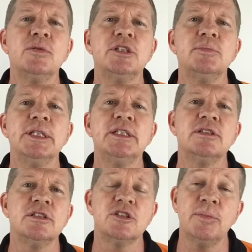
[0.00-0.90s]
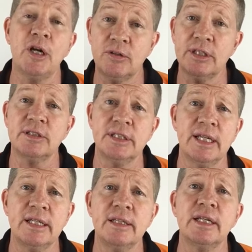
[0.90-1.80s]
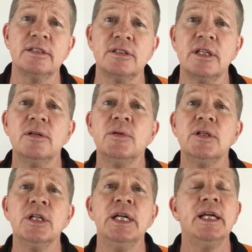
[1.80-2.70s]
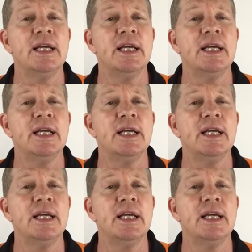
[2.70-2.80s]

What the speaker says: which means that smoke doesn't get in that stairwell,